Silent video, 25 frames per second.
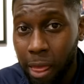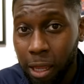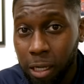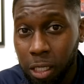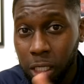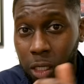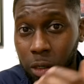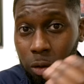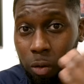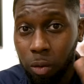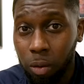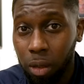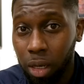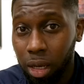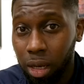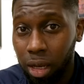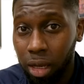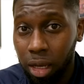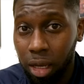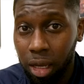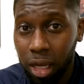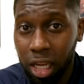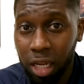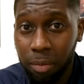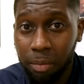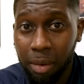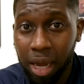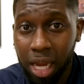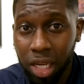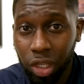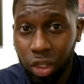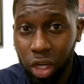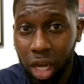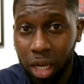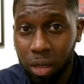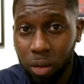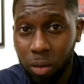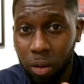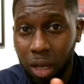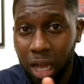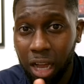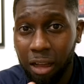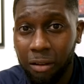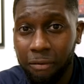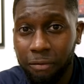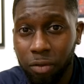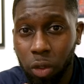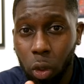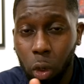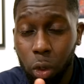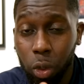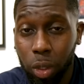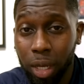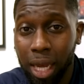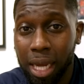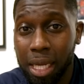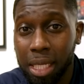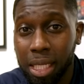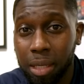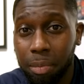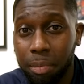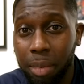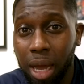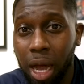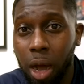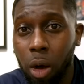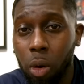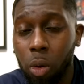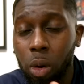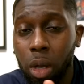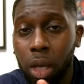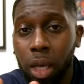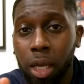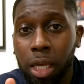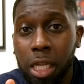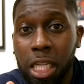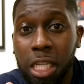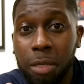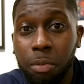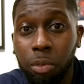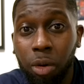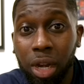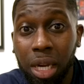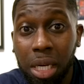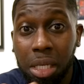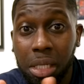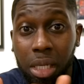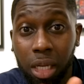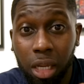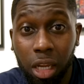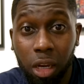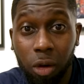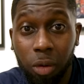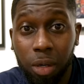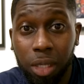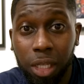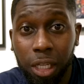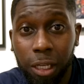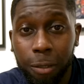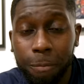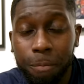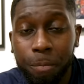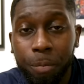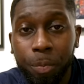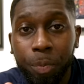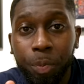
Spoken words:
So in my channel, I've taught you guys about Spring Security.